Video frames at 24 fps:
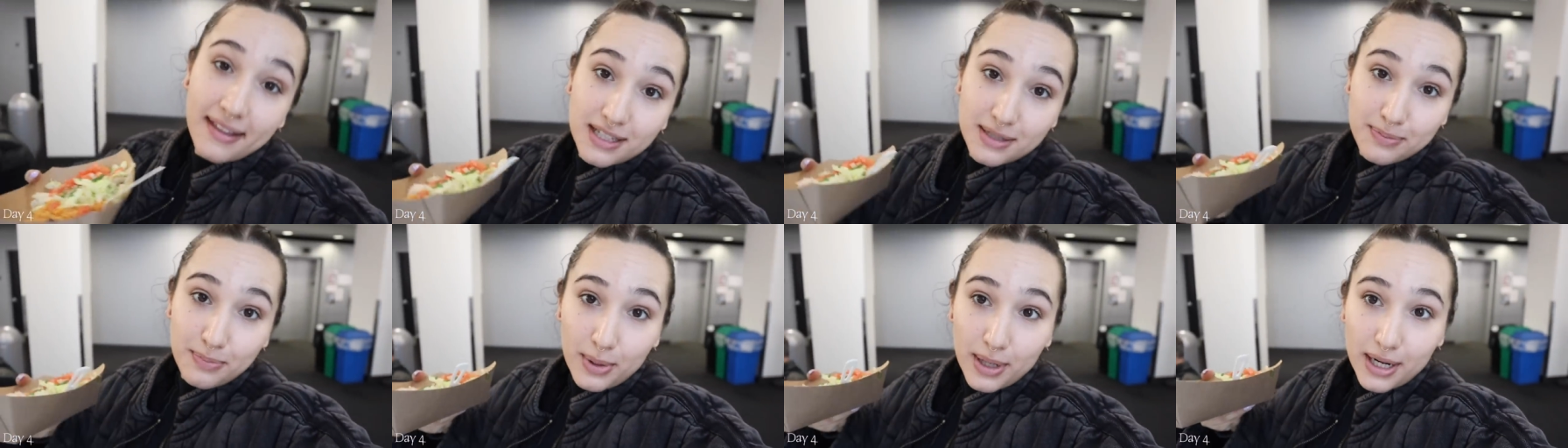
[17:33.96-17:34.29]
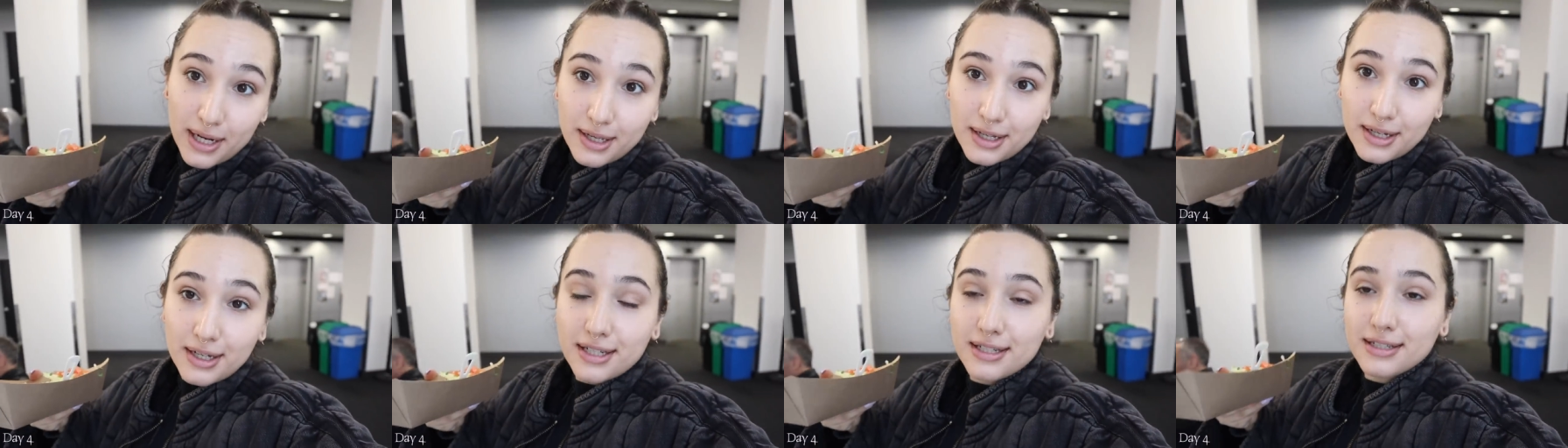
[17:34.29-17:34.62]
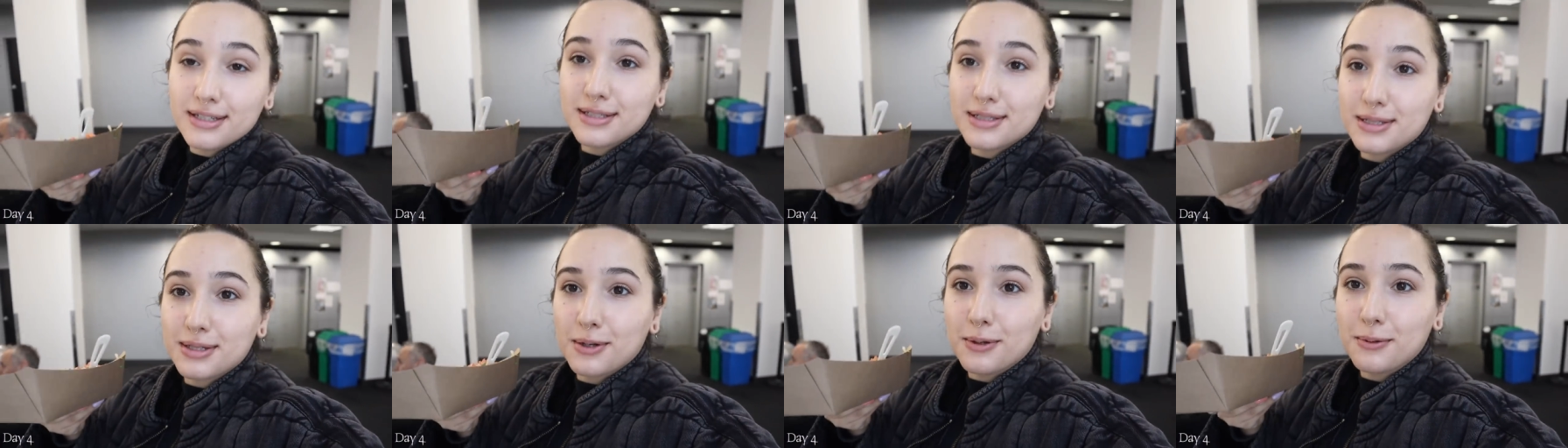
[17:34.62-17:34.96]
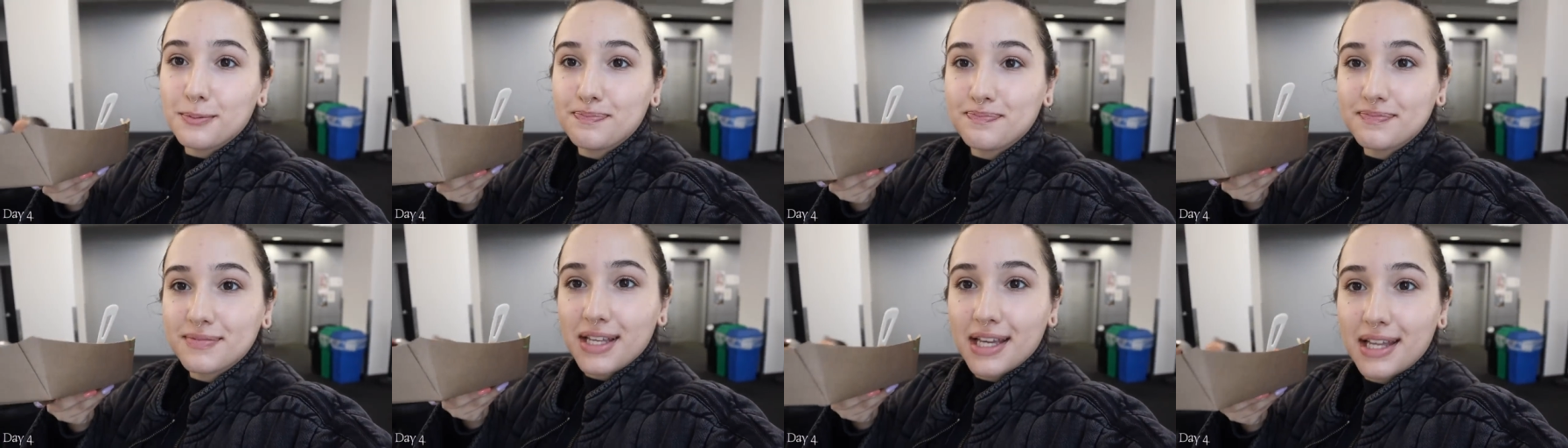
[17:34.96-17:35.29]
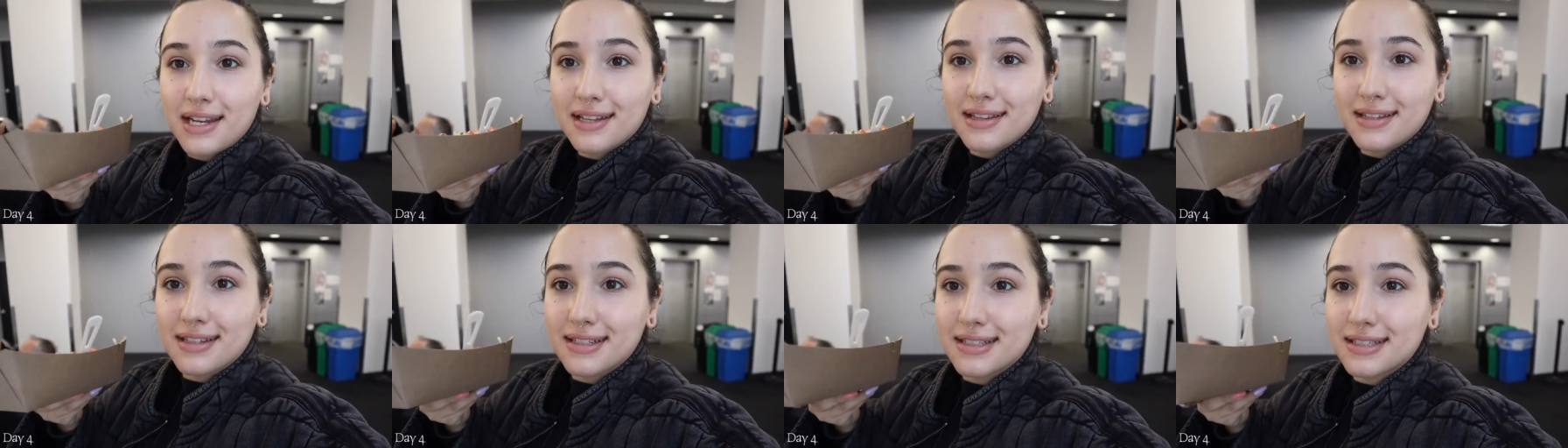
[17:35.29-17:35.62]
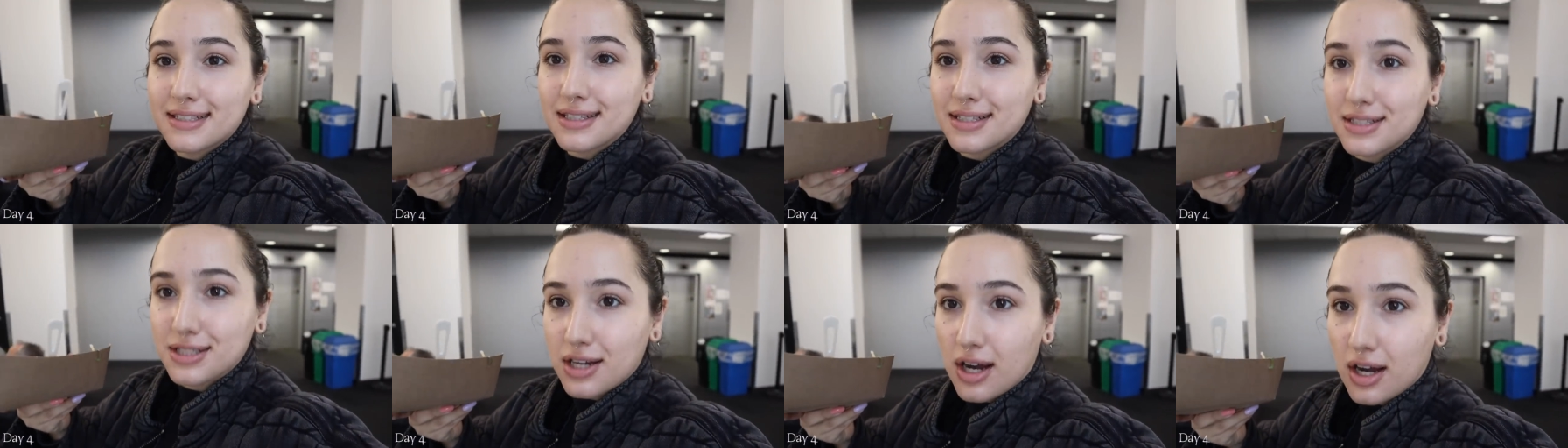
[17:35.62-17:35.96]
that's pretty good. So eating
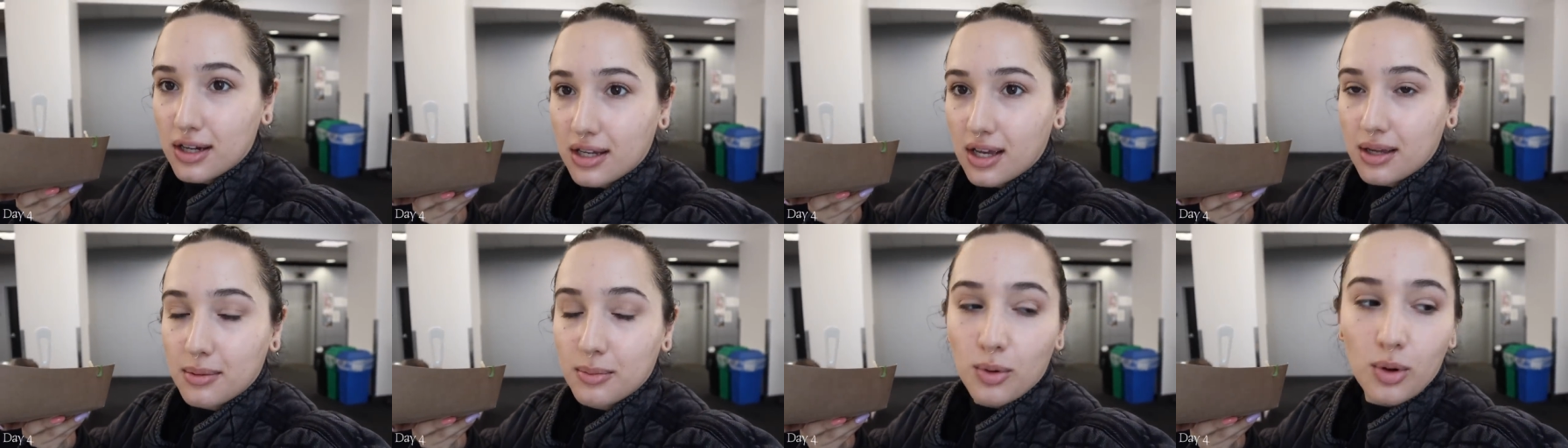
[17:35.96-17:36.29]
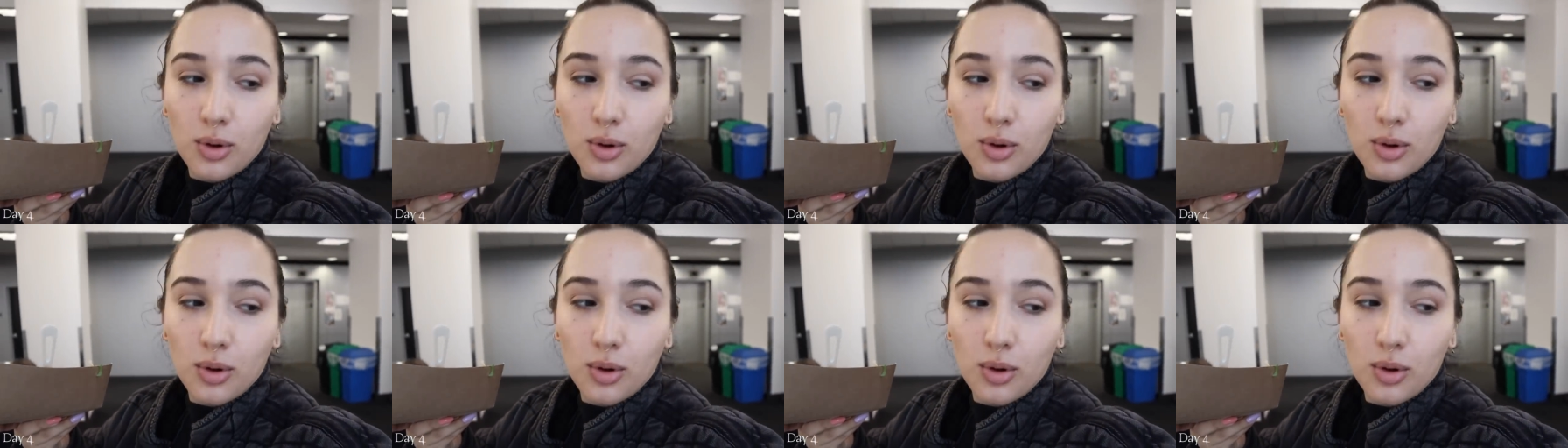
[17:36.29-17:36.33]
this and talking